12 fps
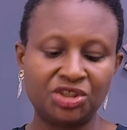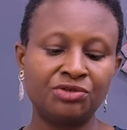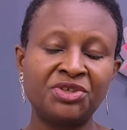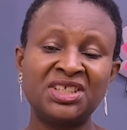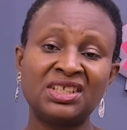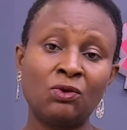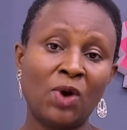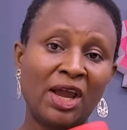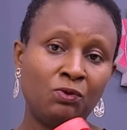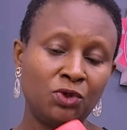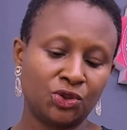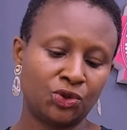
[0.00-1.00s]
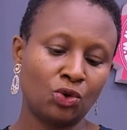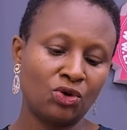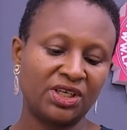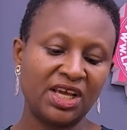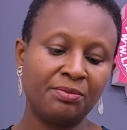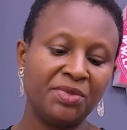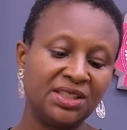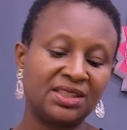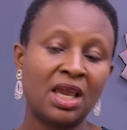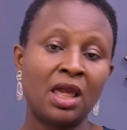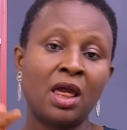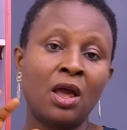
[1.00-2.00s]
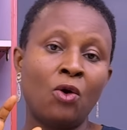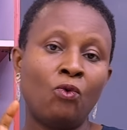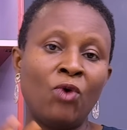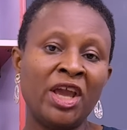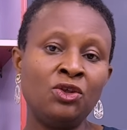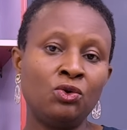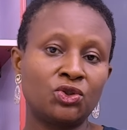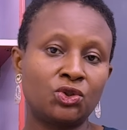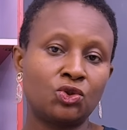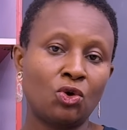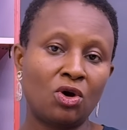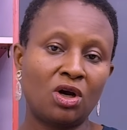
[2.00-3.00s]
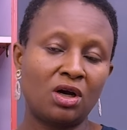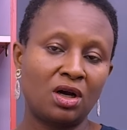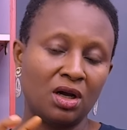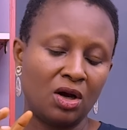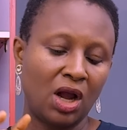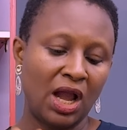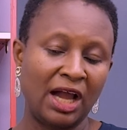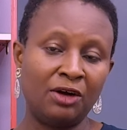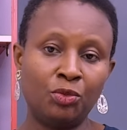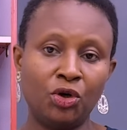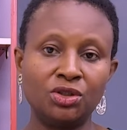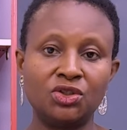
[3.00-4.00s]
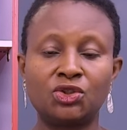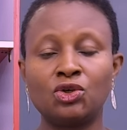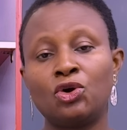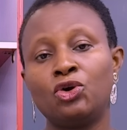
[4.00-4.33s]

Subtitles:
The reason why we soak them is when you soak almonds,